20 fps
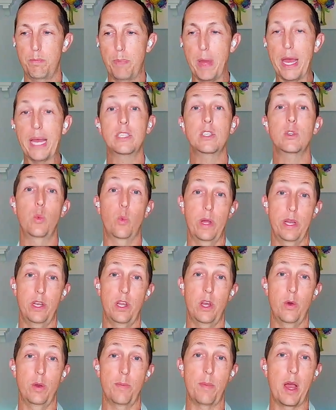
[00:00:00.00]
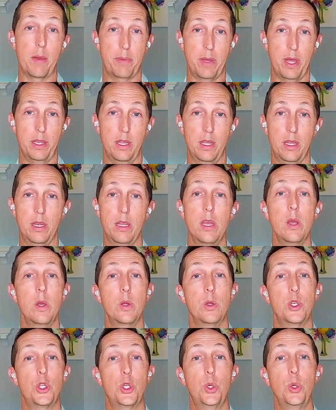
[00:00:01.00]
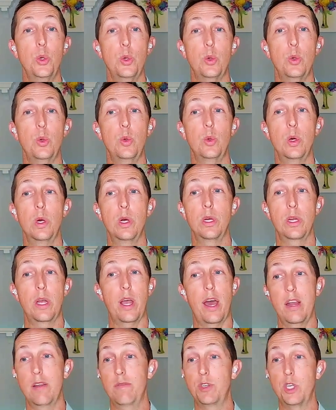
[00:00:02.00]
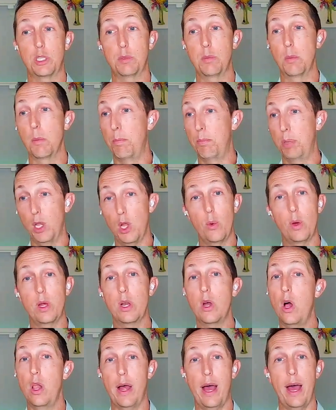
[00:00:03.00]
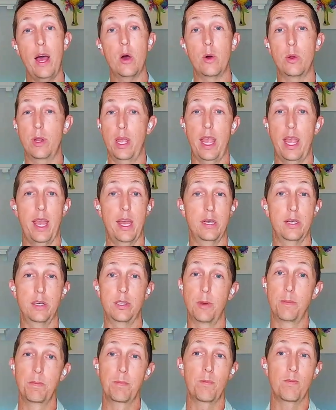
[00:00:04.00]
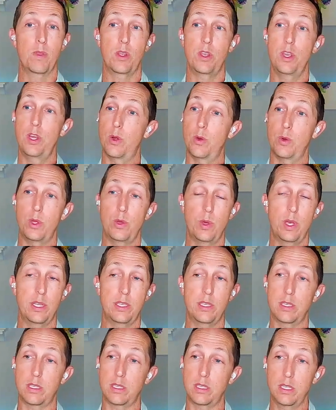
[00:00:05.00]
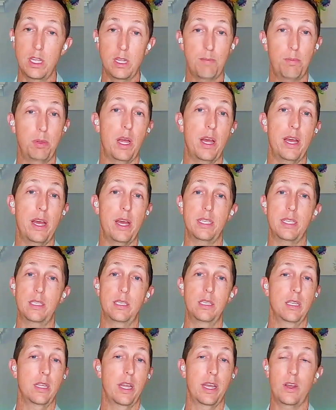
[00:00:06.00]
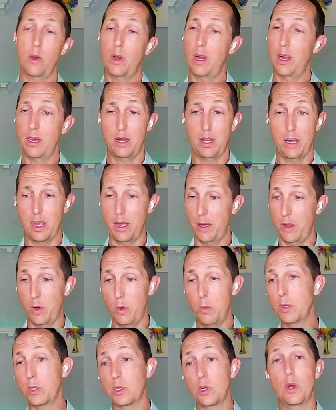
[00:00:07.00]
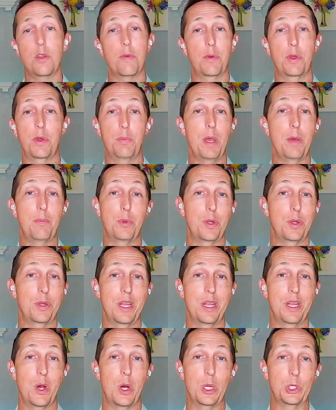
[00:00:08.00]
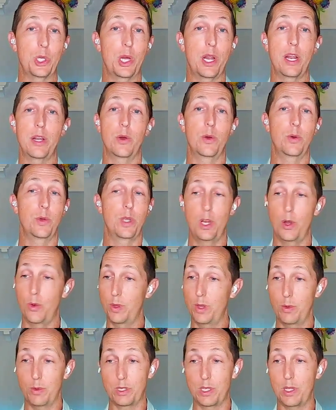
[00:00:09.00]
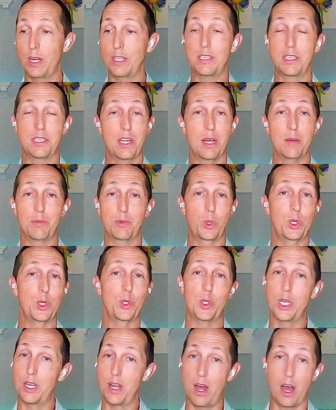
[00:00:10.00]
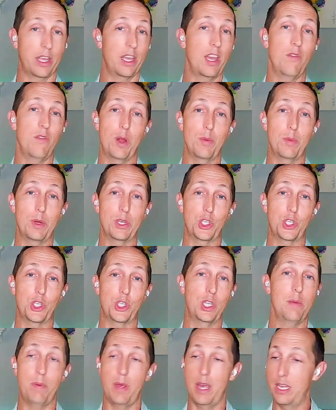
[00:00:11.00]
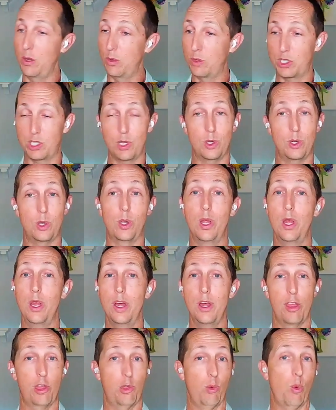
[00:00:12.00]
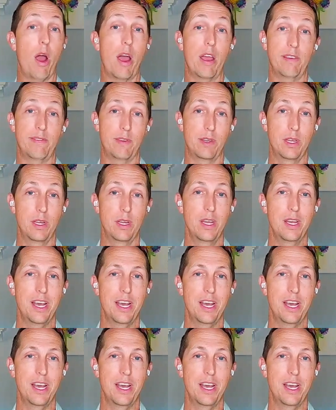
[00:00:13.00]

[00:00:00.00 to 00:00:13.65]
best window, in my opinion, to kind of just blow it all out. And, you get to sleep less. Like almost all the people in college that I know, there was lots of times where you did not get very much sleep and you still thrived.